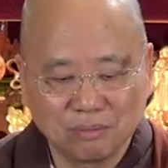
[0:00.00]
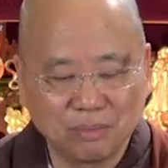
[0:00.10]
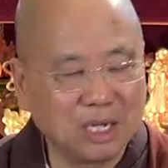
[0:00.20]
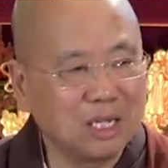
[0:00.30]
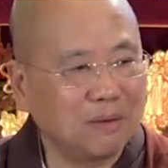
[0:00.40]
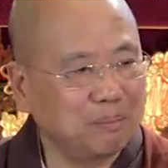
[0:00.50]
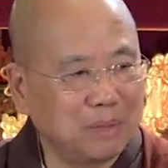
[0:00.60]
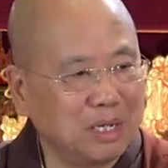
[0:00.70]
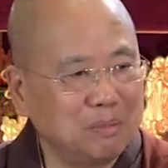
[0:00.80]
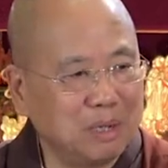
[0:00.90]
many
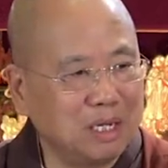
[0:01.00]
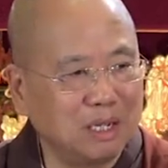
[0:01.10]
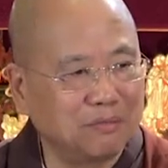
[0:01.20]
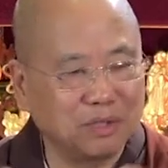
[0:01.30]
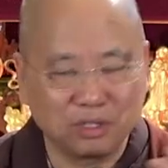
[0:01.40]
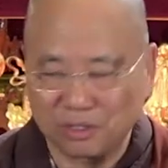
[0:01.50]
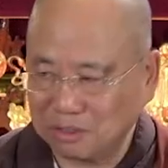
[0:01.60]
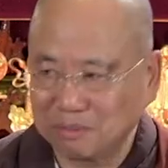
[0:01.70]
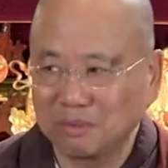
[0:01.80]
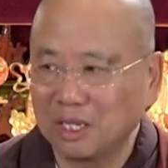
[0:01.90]
of
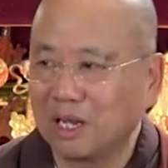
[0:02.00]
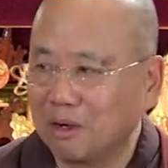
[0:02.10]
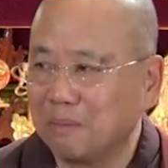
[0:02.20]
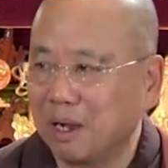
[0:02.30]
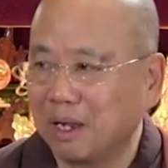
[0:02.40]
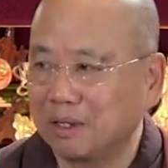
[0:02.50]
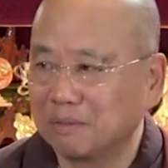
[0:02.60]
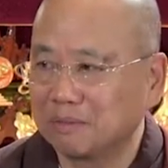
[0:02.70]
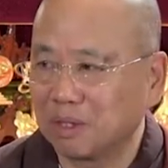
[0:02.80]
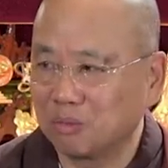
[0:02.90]
this in our mind,
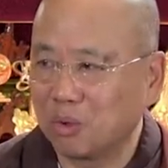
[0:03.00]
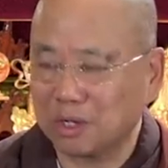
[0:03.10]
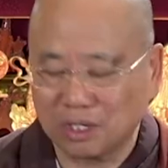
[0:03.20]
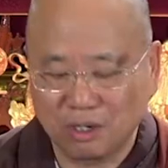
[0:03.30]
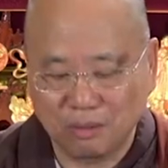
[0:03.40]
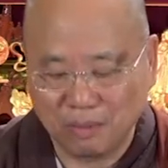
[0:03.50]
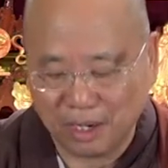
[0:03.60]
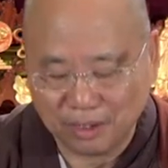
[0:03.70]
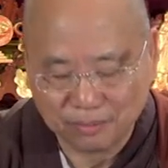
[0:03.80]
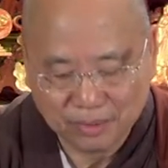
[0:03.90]
that works in our
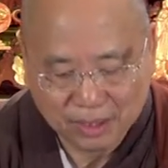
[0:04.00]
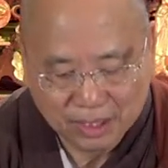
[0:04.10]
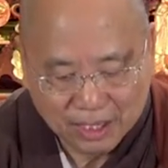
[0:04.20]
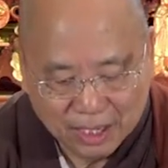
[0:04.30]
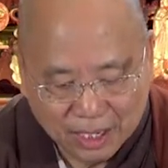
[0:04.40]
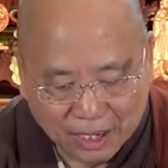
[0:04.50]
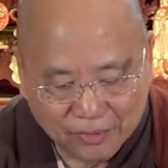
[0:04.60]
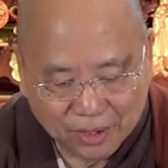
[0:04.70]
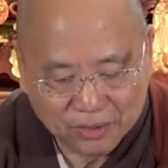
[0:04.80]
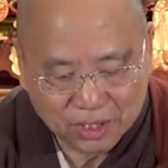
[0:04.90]
mind.
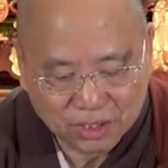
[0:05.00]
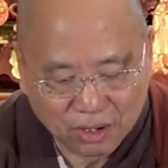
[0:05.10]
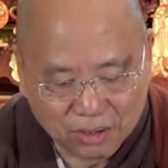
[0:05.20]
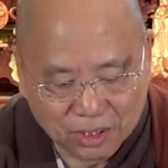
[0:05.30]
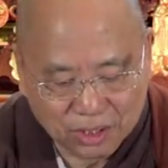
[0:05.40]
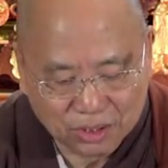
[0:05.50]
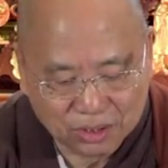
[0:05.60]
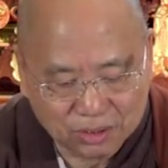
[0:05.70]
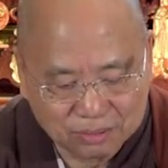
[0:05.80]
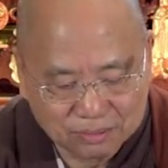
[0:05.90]
And then this
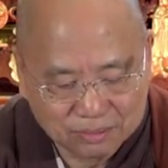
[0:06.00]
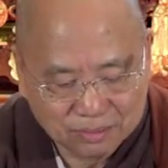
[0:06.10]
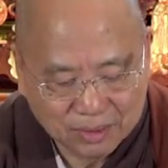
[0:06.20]
cognition